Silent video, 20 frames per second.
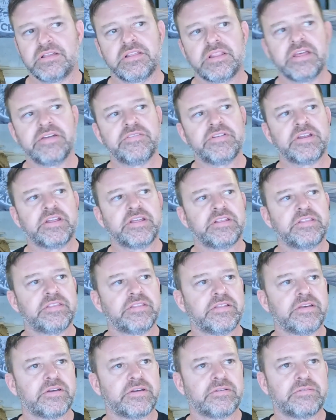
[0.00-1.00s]
living
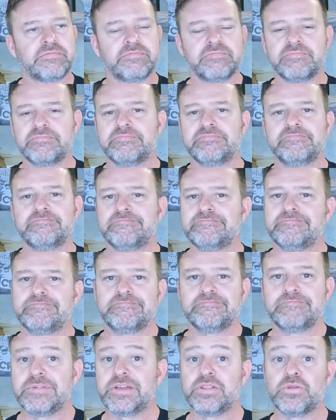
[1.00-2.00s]
in the
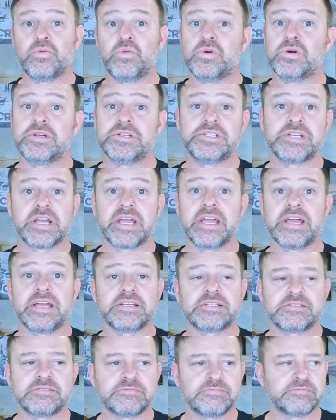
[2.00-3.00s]
in the woods, I
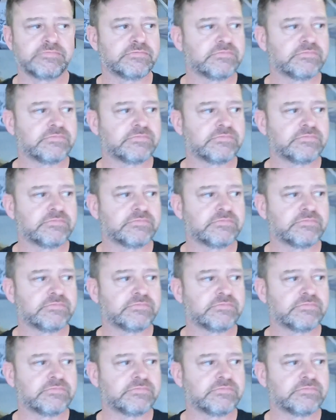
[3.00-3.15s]
guess.